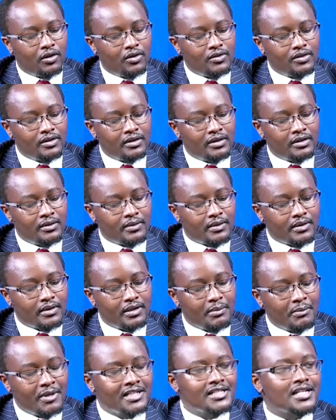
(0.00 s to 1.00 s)
on
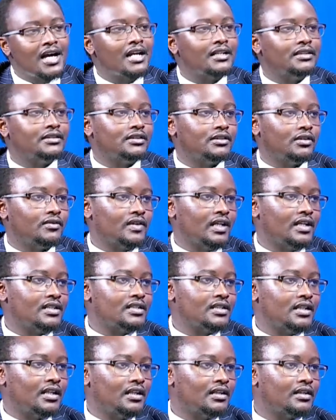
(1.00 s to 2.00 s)
the mentality of
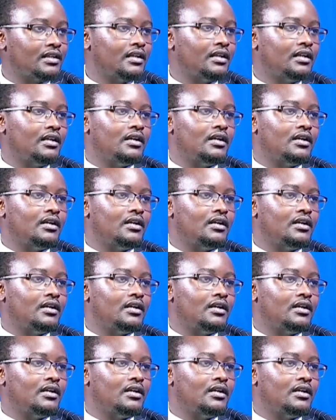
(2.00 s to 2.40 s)
that child.